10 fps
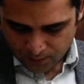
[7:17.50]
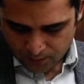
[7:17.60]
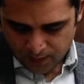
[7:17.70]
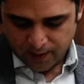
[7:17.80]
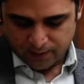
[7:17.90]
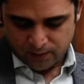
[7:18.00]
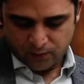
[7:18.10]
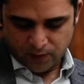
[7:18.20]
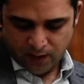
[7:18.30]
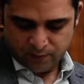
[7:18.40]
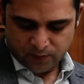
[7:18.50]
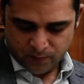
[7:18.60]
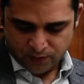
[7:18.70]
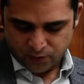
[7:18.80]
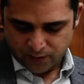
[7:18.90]
So what I was
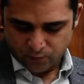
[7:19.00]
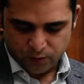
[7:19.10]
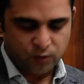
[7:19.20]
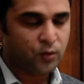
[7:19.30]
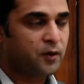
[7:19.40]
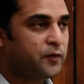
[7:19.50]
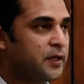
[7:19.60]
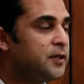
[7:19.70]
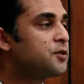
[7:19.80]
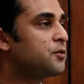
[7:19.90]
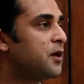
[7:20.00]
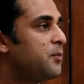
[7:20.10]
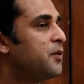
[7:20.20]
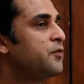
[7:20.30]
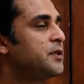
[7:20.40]
mentioning was we need to come
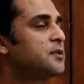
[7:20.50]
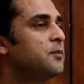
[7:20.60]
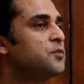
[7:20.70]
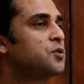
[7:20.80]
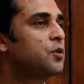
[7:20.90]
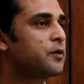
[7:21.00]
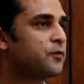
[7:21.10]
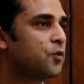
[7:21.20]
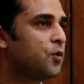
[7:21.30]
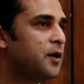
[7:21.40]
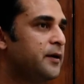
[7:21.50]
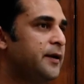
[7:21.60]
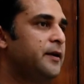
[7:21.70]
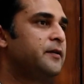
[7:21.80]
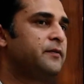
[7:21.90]
up with some sort of
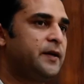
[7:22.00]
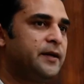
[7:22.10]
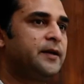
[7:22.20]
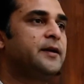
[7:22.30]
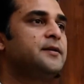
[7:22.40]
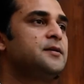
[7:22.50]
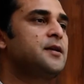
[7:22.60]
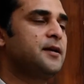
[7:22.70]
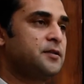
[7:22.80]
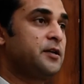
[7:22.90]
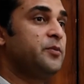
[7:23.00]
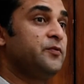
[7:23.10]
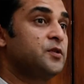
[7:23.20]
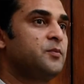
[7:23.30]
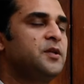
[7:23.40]
qualitative indicators, as Jeremy
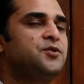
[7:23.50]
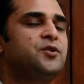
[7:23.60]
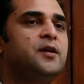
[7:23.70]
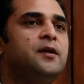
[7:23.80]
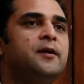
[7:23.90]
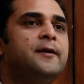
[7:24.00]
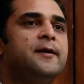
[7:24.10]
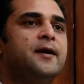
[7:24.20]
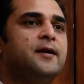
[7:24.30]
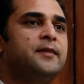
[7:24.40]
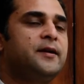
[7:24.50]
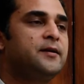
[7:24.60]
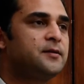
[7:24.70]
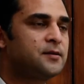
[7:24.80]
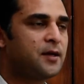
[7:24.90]
was mentioning. There
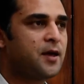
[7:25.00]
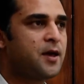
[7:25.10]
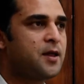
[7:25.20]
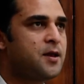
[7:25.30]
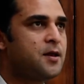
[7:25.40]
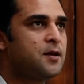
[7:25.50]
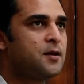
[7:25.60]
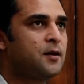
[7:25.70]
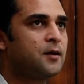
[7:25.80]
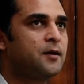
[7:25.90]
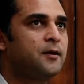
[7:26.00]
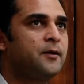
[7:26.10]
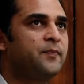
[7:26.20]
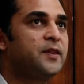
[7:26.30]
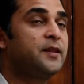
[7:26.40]
is
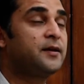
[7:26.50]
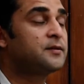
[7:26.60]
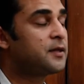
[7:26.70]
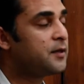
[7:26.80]
an